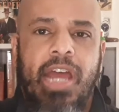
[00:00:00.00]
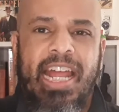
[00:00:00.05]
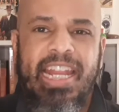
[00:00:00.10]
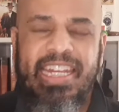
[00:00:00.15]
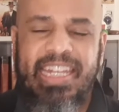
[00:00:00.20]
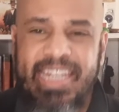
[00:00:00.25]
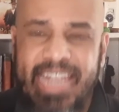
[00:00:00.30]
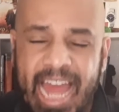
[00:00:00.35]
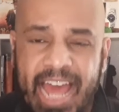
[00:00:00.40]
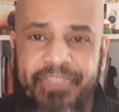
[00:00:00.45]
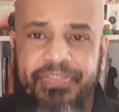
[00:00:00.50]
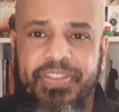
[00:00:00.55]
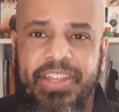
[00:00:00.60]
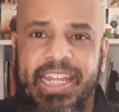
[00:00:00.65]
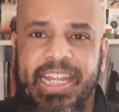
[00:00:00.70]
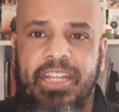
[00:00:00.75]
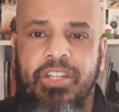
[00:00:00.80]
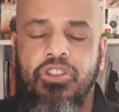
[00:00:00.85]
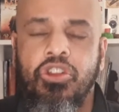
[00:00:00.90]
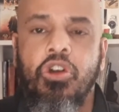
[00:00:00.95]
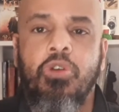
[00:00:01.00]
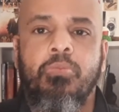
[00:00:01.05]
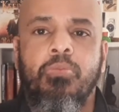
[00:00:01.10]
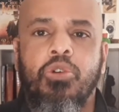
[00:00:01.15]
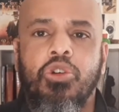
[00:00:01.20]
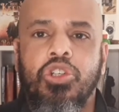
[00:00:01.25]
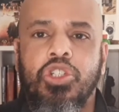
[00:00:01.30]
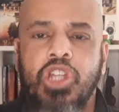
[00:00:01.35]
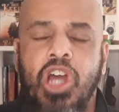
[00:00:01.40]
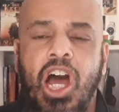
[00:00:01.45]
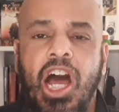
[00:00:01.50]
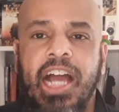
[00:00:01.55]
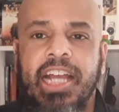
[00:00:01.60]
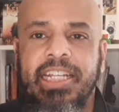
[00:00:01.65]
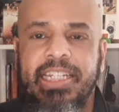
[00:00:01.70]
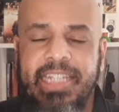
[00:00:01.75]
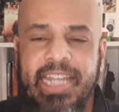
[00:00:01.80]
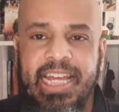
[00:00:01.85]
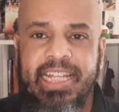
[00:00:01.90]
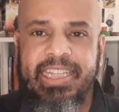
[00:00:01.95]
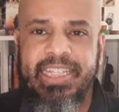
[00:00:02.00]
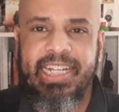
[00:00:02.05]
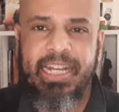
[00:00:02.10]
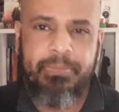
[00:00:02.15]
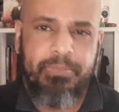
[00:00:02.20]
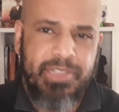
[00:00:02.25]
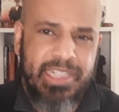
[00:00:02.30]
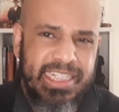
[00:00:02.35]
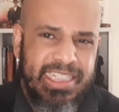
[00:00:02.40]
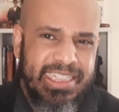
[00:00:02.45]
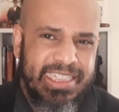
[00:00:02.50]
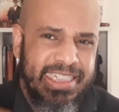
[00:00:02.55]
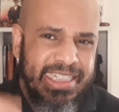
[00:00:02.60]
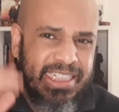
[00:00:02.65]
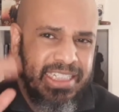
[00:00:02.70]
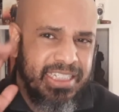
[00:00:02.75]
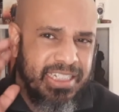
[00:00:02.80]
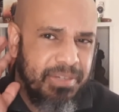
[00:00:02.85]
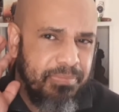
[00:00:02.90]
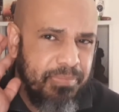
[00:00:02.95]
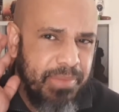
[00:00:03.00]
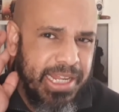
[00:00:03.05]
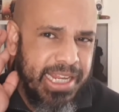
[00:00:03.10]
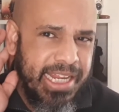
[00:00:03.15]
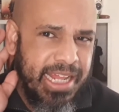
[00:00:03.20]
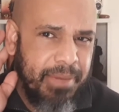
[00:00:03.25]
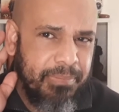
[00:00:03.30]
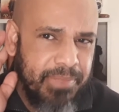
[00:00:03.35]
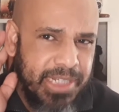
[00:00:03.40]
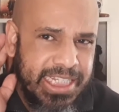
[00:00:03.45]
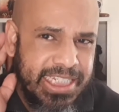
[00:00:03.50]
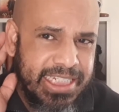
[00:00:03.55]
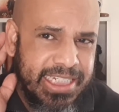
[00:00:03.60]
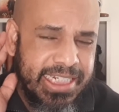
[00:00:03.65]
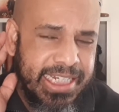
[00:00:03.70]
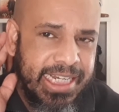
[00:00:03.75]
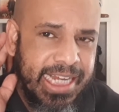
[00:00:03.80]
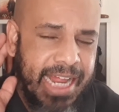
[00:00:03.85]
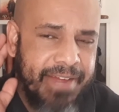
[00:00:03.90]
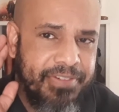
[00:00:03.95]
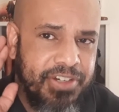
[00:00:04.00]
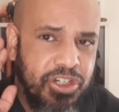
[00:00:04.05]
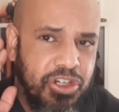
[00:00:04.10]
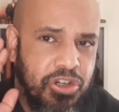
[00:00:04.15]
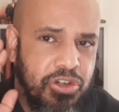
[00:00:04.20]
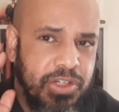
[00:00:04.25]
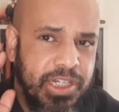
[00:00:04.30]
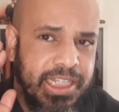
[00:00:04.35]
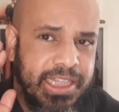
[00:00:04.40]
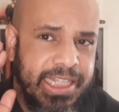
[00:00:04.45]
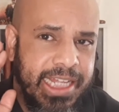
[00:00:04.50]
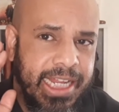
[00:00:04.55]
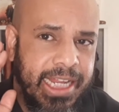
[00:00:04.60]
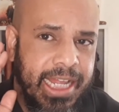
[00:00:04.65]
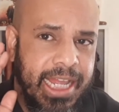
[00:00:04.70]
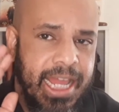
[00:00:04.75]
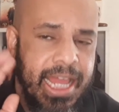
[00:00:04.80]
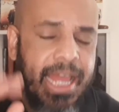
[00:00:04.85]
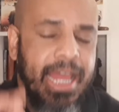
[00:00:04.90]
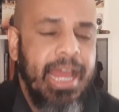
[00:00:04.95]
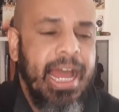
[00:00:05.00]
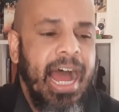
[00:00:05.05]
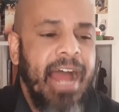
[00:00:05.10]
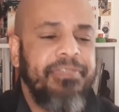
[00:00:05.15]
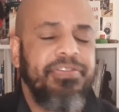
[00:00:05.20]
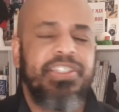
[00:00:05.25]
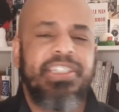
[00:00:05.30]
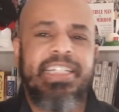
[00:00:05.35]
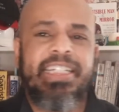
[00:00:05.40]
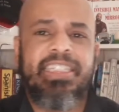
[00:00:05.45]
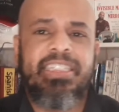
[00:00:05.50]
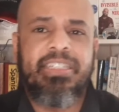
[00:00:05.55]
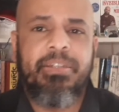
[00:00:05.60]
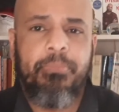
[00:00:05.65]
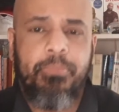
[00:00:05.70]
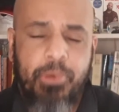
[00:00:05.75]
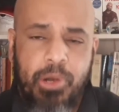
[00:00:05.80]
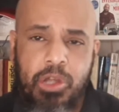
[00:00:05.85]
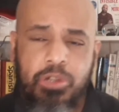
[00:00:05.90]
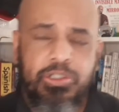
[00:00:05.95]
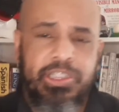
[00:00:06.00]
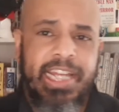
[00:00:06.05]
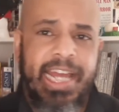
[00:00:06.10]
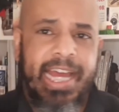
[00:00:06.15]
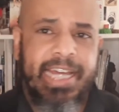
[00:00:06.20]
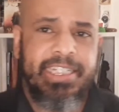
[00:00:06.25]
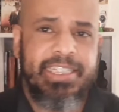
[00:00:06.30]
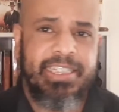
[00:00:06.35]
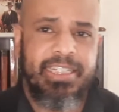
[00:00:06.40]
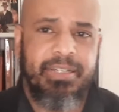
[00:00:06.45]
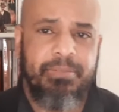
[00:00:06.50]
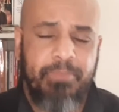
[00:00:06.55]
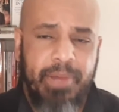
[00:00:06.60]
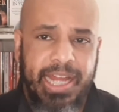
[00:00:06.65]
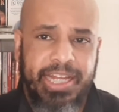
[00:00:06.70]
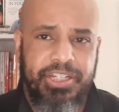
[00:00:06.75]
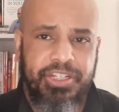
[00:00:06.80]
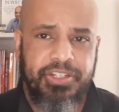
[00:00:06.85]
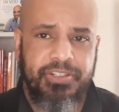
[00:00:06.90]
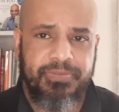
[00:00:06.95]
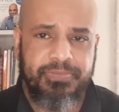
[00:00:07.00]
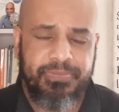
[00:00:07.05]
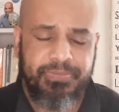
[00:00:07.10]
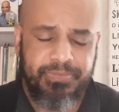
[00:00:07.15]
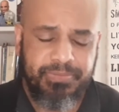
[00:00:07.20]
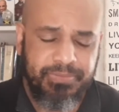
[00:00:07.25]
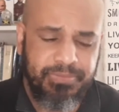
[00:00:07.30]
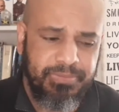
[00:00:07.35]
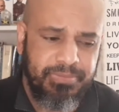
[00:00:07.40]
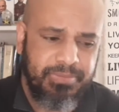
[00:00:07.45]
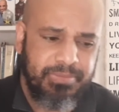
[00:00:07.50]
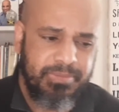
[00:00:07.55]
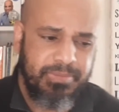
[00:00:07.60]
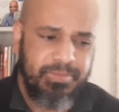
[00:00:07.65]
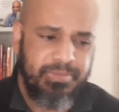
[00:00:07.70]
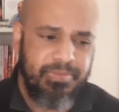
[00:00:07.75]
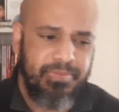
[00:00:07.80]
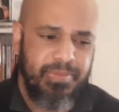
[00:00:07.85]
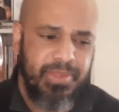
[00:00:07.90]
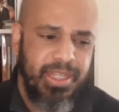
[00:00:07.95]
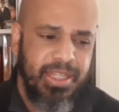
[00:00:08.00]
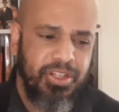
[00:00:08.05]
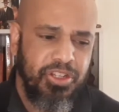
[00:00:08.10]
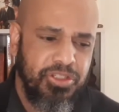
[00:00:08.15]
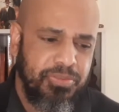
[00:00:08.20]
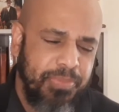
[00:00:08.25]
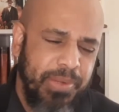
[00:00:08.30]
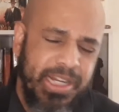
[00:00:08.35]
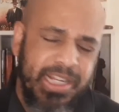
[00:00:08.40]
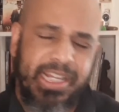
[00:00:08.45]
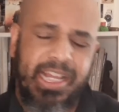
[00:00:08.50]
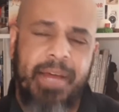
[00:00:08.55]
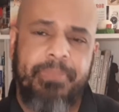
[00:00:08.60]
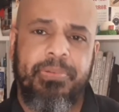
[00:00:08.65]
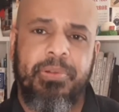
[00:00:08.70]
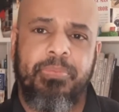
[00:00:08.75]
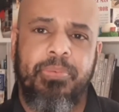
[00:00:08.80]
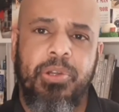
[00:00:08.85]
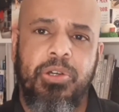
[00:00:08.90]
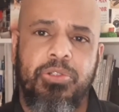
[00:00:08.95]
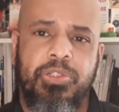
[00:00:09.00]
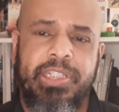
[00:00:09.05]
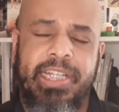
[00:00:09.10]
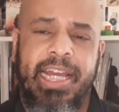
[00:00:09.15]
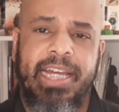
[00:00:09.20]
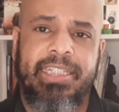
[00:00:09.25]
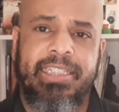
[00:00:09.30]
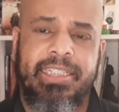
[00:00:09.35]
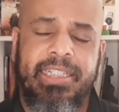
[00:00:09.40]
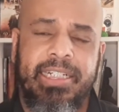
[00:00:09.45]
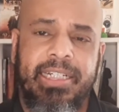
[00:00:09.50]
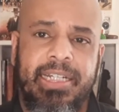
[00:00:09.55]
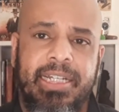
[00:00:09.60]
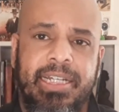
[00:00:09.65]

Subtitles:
Nothing. No more talk, nothing. I'm listening to the media. I'm listening. I haven't heard anything. I've seen some protests, mind you. There's been a couple of protests.